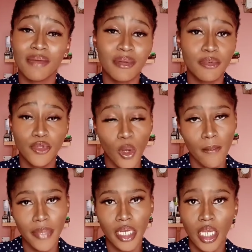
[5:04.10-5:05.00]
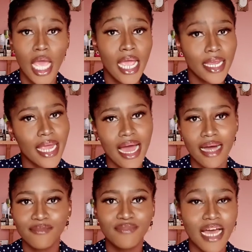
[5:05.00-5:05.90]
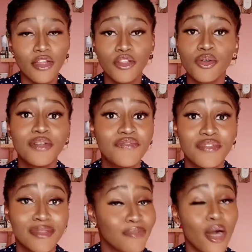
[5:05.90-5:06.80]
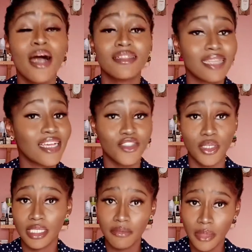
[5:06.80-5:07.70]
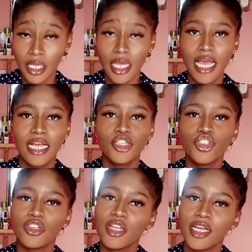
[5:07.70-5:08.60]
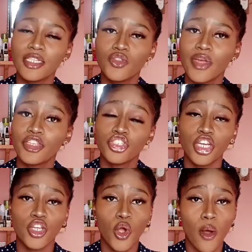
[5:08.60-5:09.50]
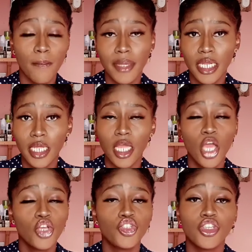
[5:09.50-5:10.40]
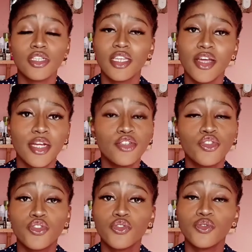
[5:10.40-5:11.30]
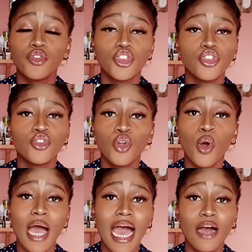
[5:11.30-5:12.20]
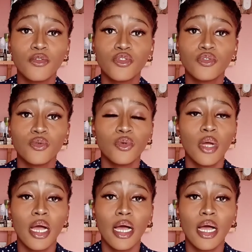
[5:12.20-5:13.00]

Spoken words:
people's company. Yeah, I don't know if it, well, that's just me. You should learn to enjoy your company. You should know how to